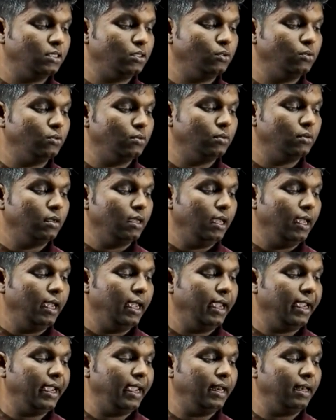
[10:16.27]
into
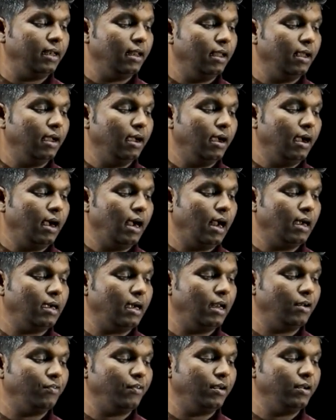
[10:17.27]
again
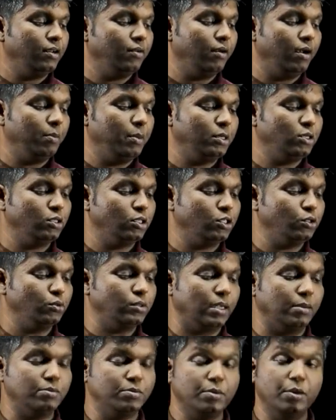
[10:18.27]
105 divided by
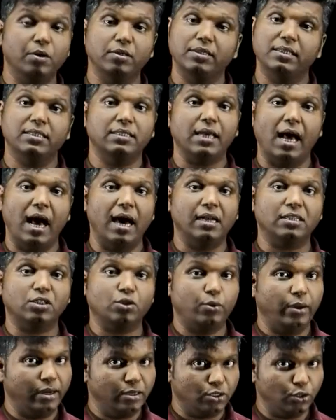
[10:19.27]
22 times, because it's
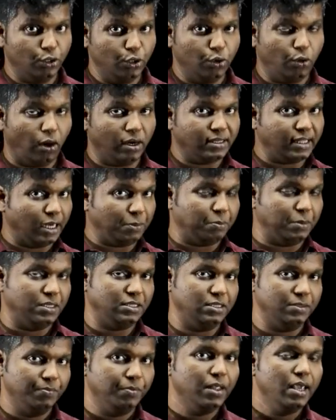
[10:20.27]
r square. So you got
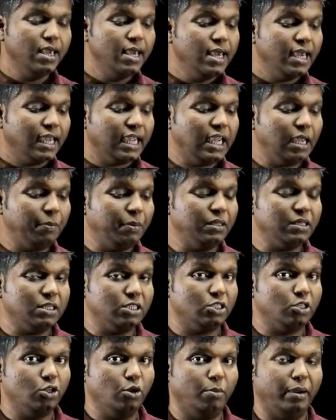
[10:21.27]
that much.
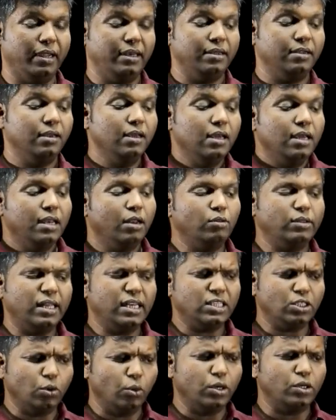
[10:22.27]
Keeping this in your mind.
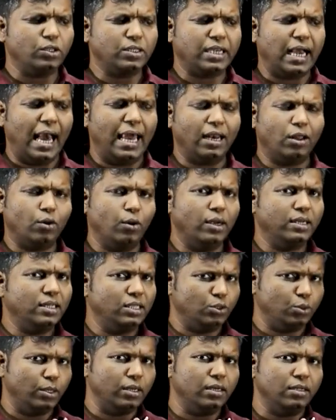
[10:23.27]
Now there is no need to
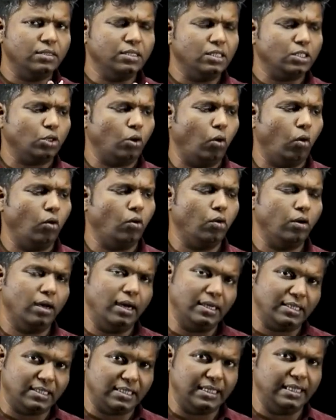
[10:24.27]
calculate this one. Just
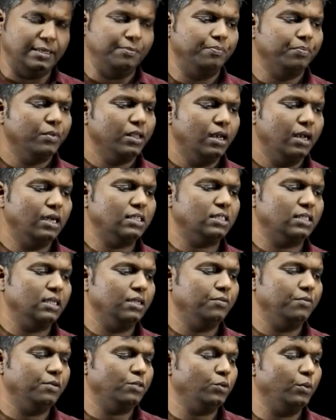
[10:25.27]
hold on. Let's see.
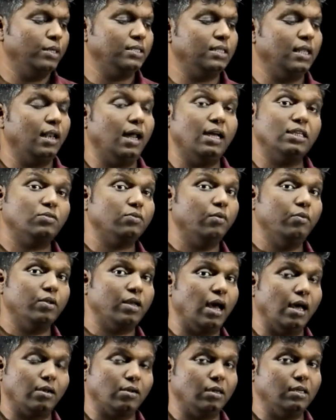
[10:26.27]
Towards the
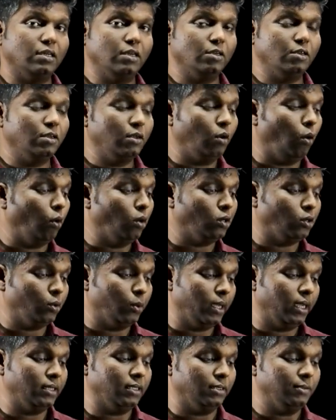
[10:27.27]
last we will calculate it
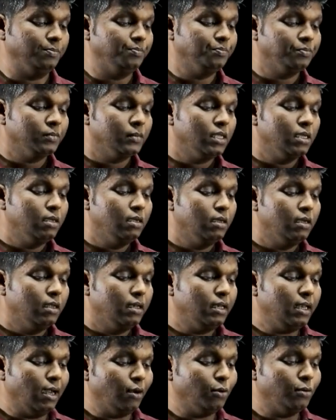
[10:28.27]
all together.
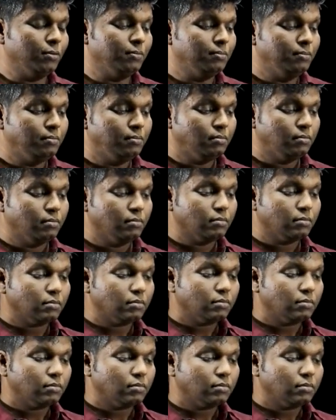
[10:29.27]
Now,